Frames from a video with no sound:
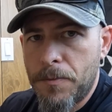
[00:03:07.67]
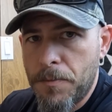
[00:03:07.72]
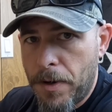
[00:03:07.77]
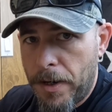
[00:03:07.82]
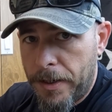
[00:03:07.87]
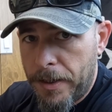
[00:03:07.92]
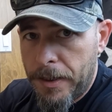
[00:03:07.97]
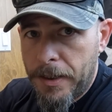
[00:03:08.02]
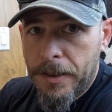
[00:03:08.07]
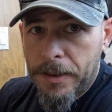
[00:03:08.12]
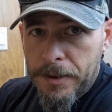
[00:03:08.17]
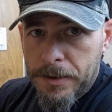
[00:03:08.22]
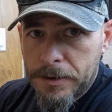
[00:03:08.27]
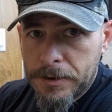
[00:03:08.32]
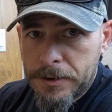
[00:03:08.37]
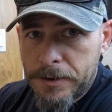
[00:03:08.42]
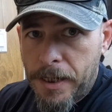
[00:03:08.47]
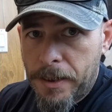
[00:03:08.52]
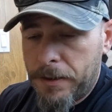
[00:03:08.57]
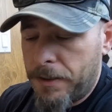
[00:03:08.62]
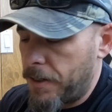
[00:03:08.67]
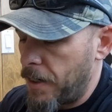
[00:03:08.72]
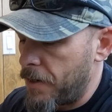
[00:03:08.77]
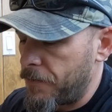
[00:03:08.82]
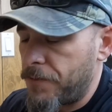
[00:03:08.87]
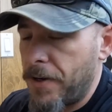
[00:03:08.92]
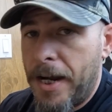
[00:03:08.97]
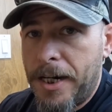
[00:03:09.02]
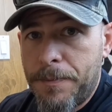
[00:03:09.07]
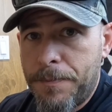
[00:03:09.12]
but sale
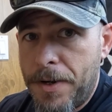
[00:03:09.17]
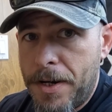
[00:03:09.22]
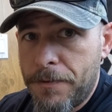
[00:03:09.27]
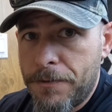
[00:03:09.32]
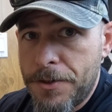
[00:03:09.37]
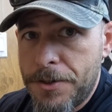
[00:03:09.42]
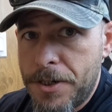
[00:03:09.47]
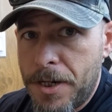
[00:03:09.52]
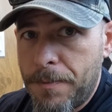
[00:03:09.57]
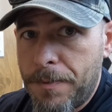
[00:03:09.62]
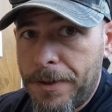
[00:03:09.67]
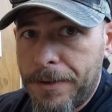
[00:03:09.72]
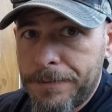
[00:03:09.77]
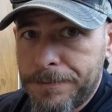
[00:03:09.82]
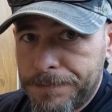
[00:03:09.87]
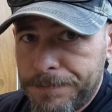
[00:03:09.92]
enough not to pay for shipping.